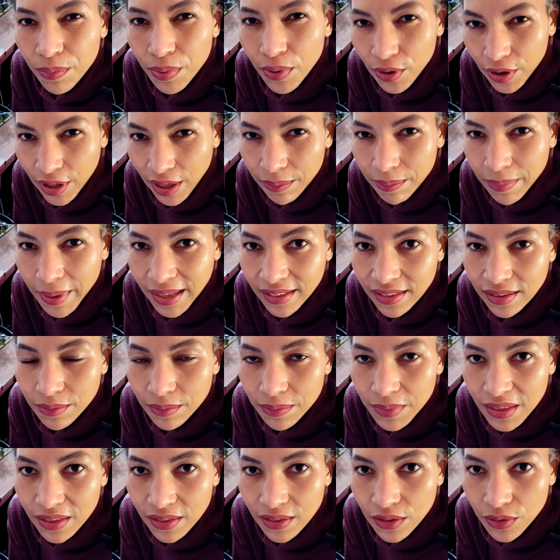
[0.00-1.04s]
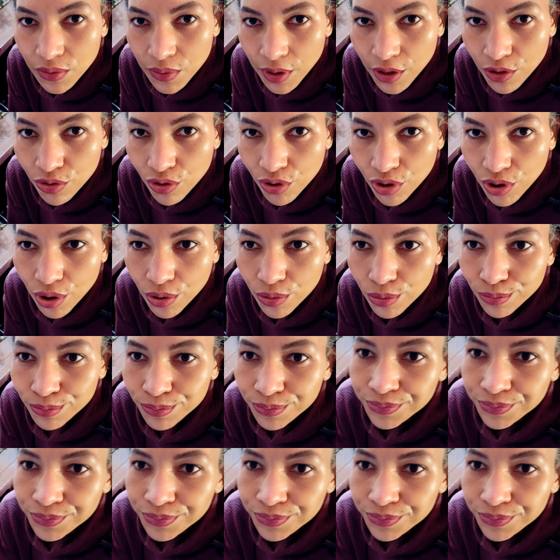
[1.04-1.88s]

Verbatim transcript: pocket pattern piece is going to go.